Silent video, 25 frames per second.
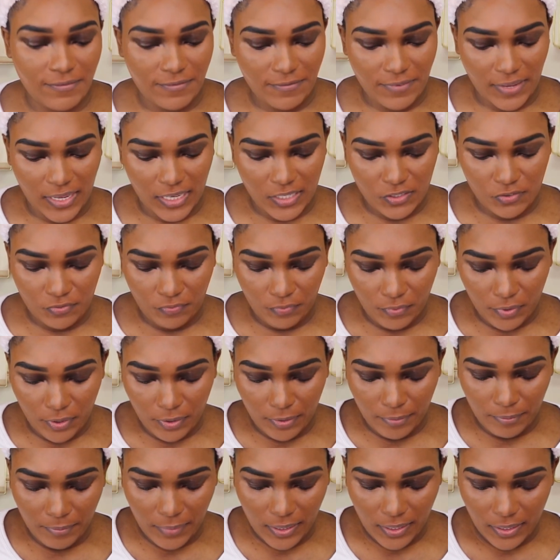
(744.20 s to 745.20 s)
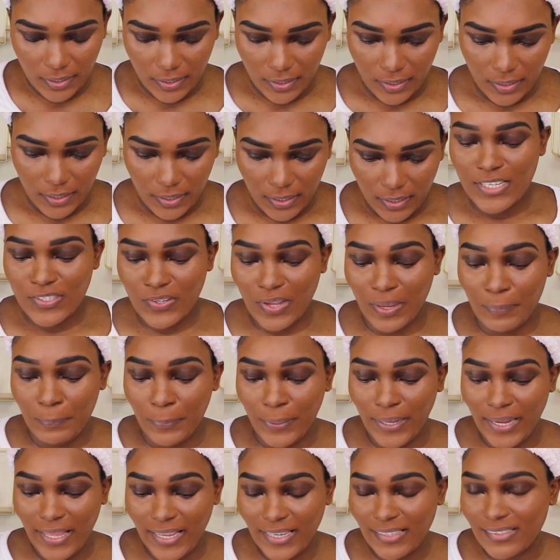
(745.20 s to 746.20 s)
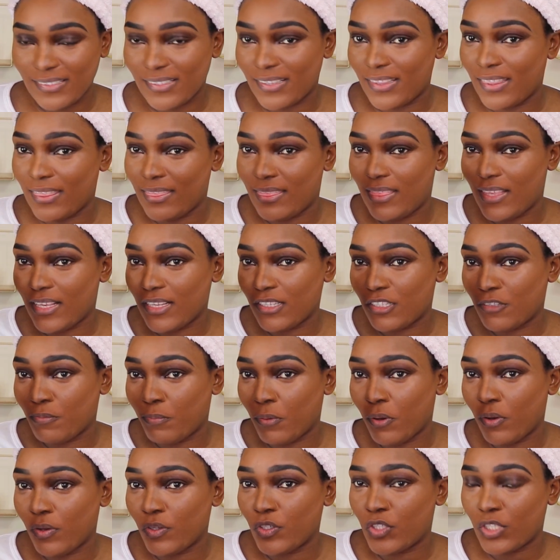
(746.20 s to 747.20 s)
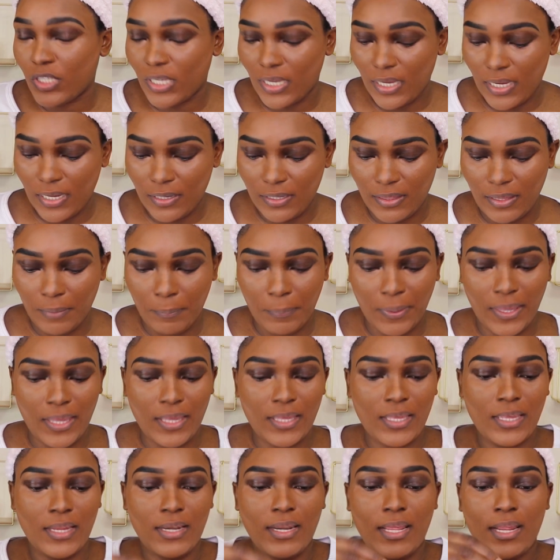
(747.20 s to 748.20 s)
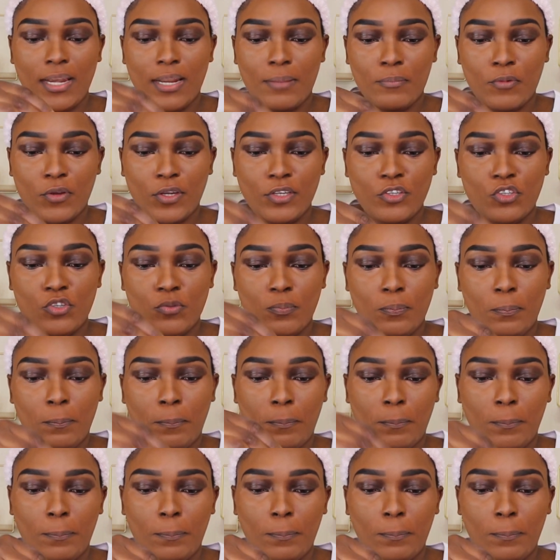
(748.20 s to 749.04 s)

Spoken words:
Face Warm. So I placed this sponge in the baking, and I'm going to